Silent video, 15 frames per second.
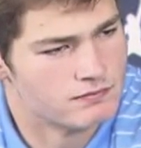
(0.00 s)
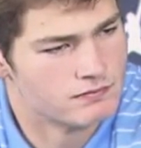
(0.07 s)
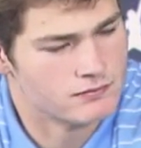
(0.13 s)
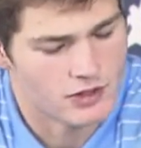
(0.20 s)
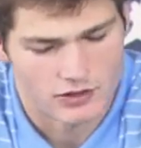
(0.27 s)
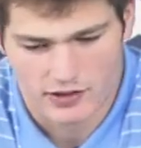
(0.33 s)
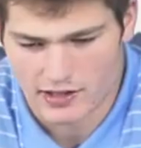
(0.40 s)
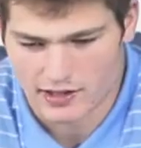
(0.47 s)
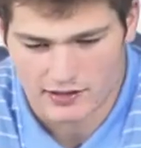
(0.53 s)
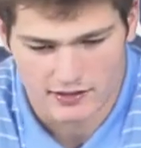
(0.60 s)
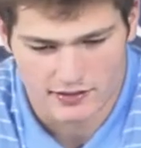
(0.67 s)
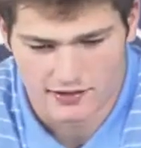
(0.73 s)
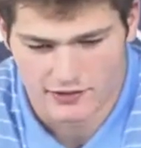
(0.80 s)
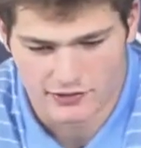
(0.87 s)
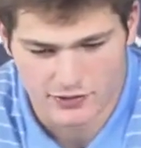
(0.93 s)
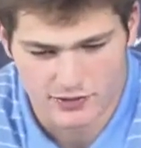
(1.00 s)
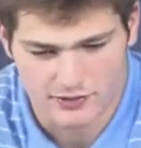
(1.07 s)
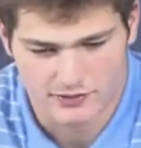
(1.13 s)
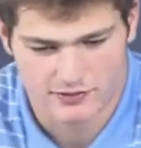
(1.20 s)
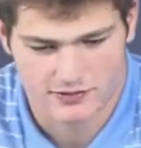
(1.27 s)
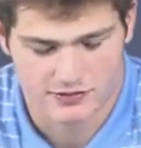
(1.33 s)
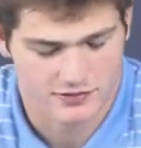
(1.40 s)
Oh yeah, you know, two
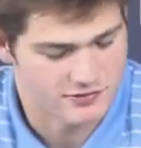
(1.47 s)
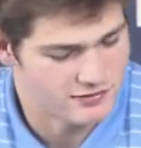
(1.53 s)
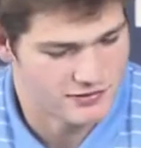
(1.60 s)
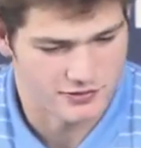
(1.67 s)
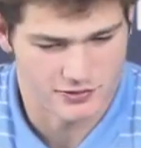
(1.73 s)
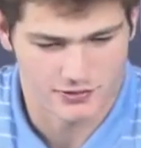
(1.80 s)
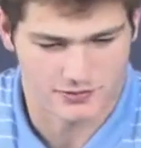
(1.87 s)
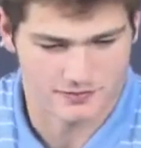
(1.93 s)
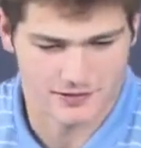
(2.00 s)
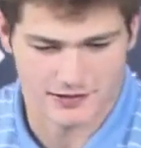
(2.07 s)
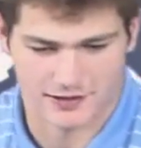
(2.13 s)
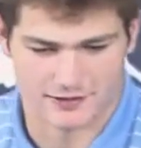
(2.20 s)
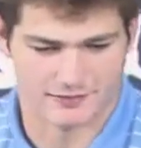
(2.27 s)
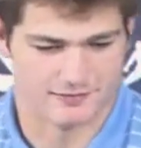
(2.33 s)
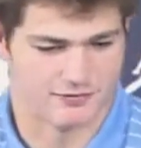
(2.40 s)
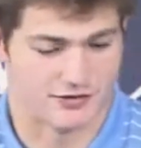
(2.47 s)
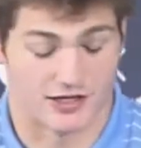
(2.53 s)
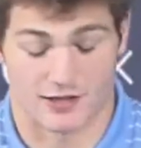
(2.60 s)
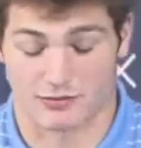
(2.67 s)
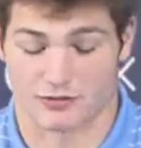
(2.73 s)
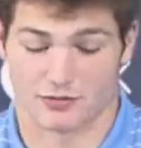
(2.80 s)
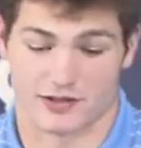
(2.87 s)

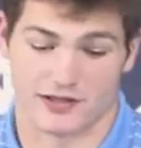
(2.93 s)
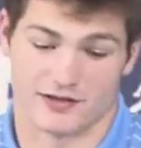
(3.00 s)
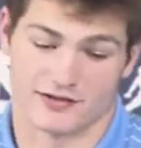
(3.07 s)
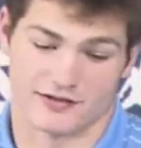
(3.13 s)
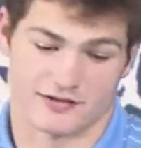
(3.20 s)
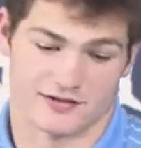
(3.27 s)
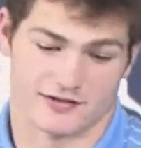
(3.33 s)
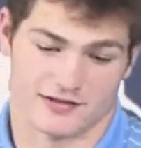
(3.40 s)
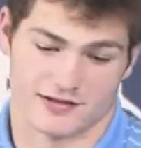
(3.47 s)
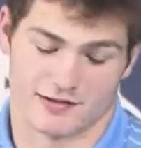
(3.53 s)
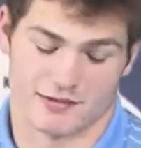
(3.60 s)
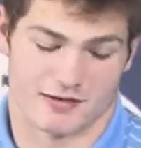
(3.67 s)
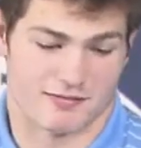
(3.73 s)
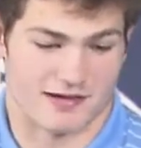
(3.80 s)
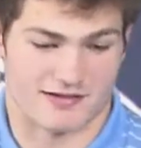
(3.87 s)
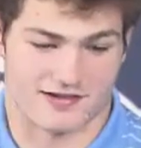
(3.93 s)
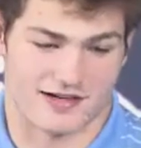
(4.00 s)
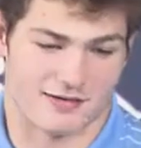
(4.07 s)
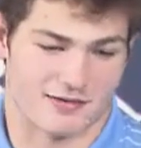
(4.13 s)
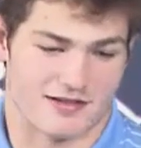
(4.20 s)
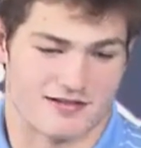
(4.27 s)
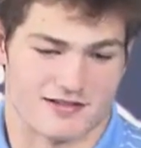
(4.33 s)
phenomenal players. They make my
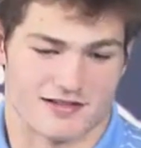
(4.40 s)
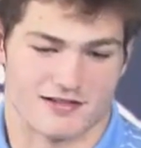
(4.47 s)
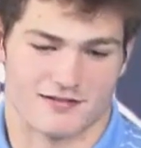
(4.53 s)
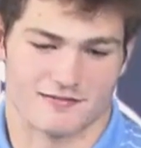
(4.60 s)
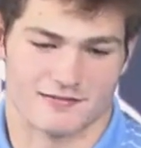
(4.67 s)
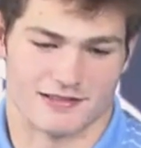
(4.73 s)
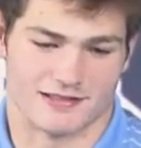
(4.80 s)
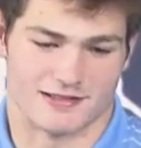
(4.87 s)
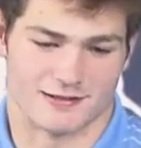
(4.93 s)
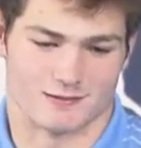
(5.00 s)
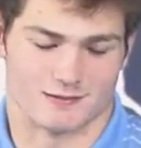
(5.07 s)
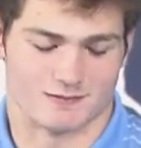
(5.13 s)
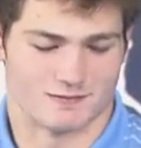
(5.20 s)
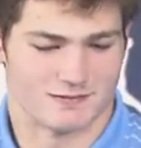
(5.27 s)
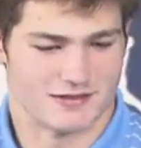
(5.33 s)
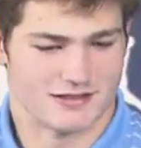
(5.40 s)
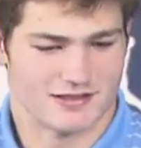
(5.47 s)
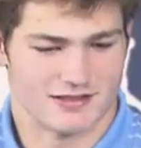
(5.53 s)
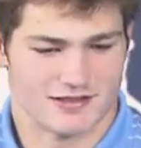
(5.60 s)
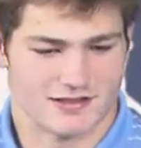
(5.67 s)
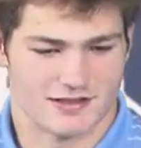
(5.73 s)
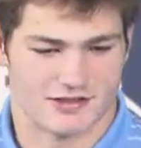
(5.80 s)
job easy. You know,
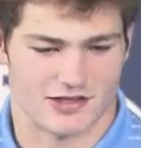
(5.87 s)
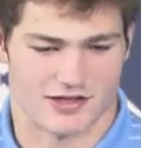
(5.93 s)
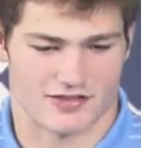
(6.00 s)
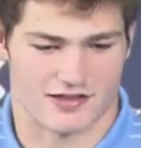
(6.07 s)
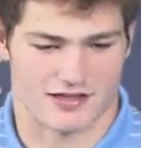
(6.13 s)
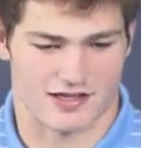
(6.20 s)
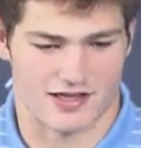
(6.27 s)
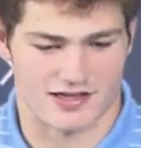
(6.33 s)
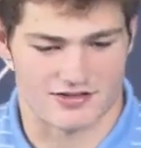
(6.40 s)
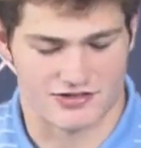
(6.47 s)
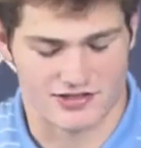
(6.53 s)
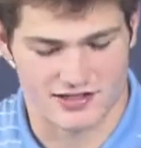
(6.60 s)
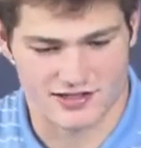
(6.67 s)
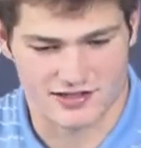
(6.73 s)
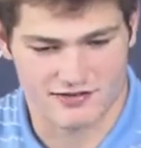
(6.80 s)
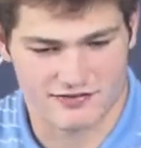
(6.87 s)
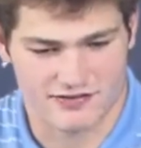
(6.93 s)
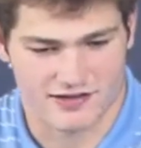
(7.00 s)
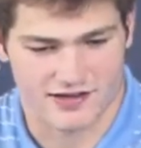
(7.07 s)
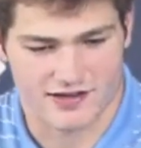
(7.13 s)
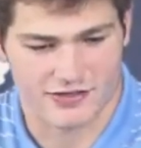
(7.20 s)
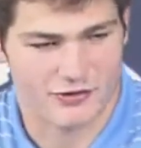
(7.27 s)
I think AG, if
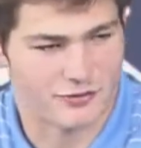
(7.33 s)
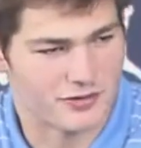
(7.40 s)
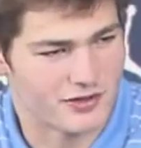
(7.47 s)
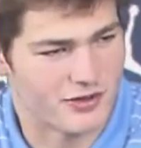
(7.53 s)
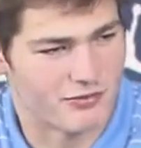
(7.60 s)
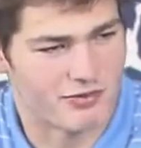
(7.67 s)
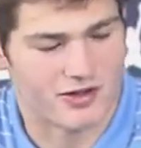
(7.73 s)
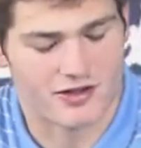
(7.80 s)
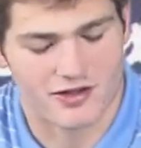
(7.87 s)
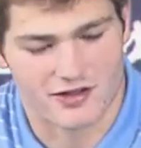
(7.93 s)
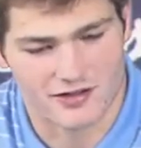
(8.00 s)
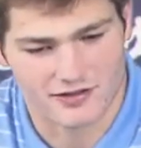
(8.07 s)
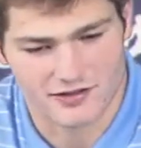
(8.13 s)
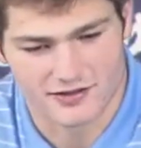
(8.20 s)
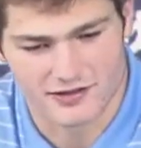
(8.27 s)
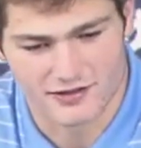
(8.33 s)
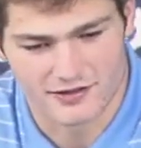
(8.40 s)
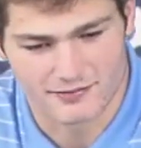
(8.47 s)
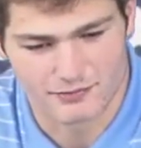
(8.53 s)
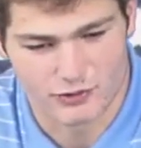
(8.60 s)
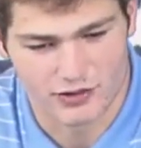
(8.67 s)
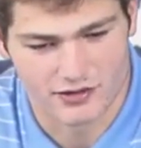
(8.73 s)
I threw him a low ball,
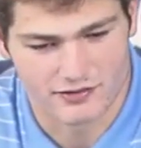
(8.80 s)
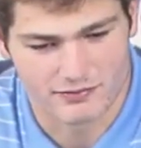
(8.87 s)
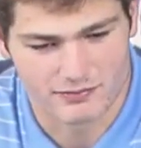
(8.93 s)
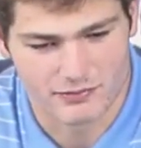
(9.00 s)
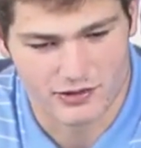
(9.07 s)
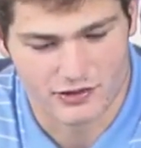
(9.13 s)
one of the, you